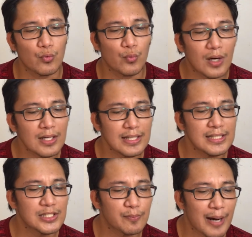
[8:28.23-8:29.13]
what
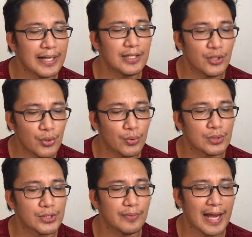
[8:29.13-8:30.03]
inspired you
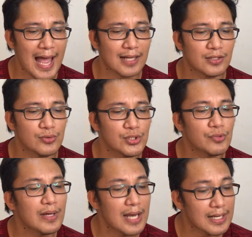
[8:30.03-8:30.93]
to react to
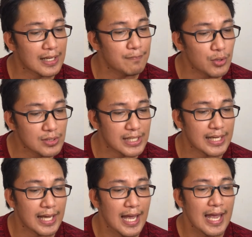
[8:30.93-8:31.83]
Sri Lankan
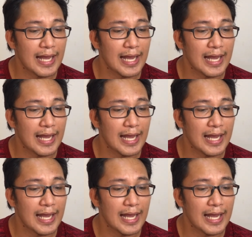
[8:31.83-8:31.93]
music